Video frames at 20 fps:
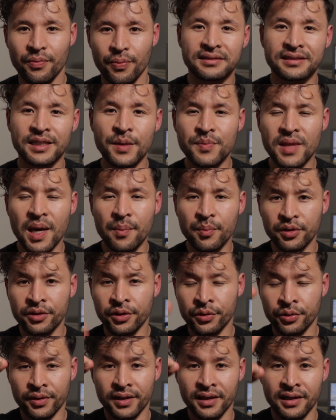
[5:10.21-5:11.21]
Tip number
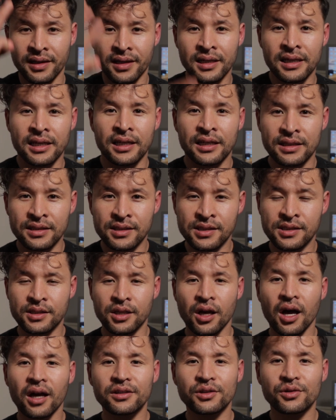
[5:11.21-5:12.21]
3,
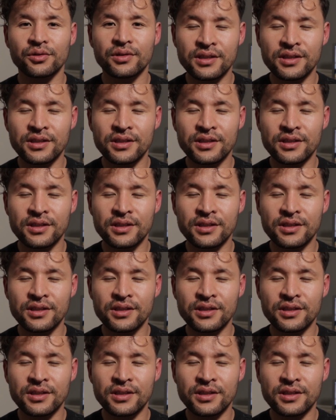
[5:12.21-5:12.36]
start your